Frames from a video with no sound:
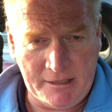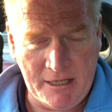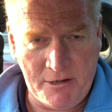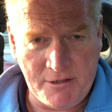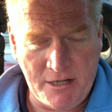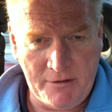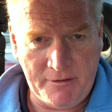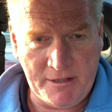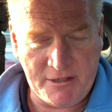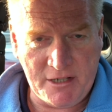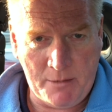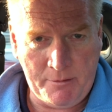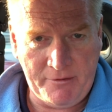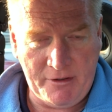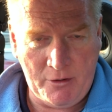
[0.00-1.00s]
that goes over the
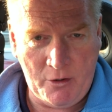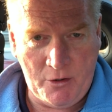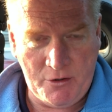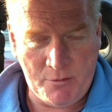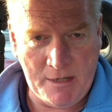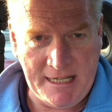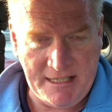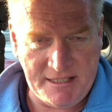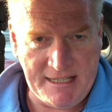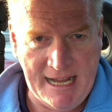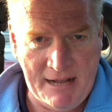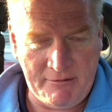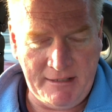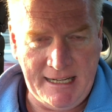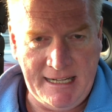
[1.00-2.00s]
top of the hood when it's
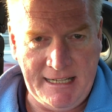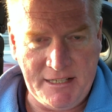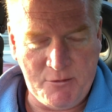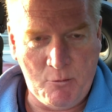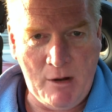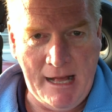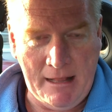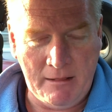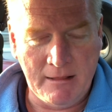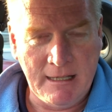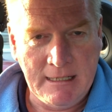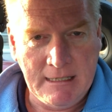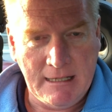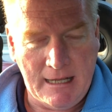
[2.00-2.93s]
down in its well,